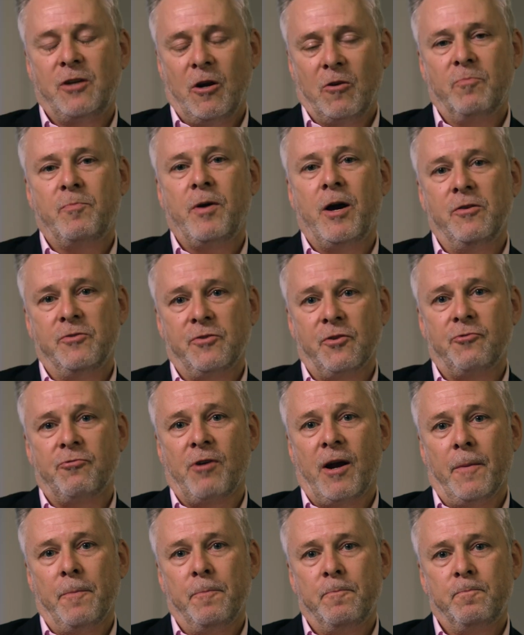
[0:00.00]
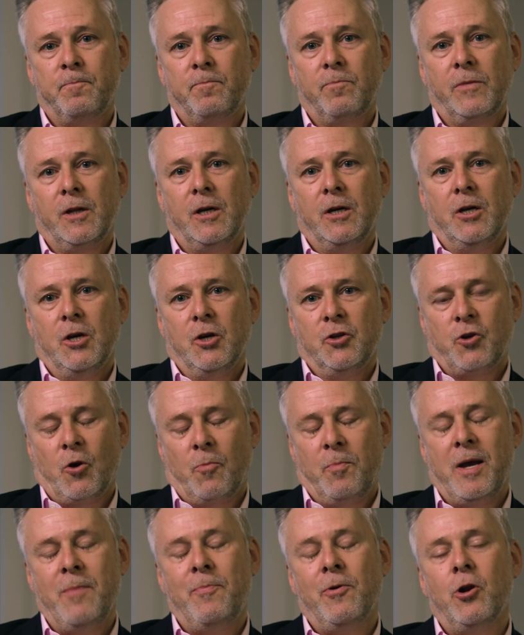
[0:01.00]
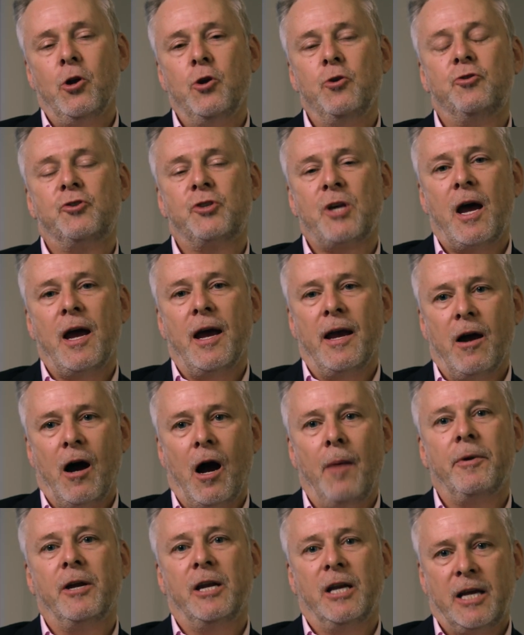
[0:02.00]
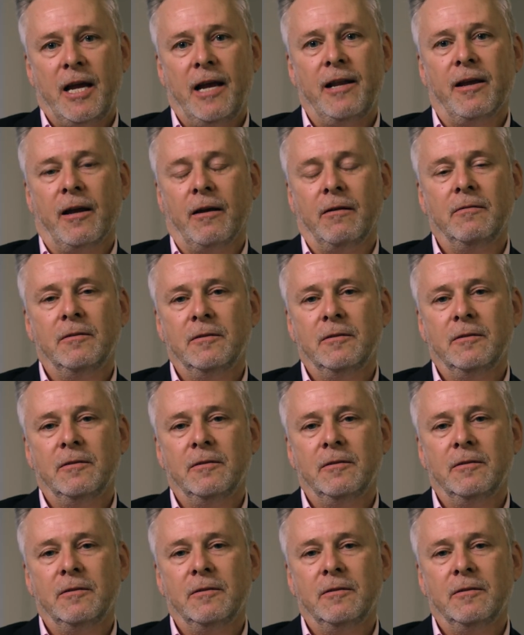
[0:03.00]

don't pose a threat. So people who say, I'm going to kill you,